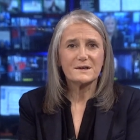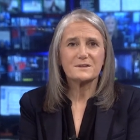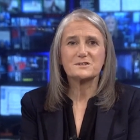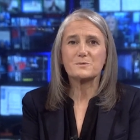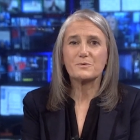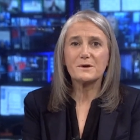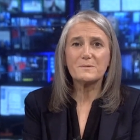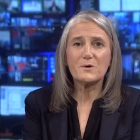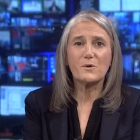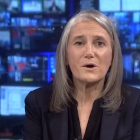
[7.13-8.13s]
the
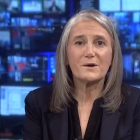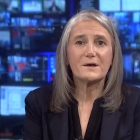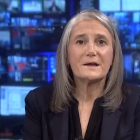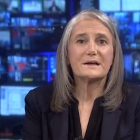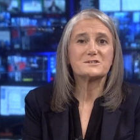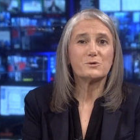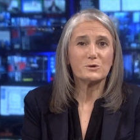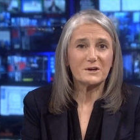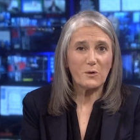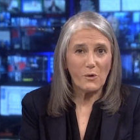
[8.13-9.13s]
Supreme Court is holding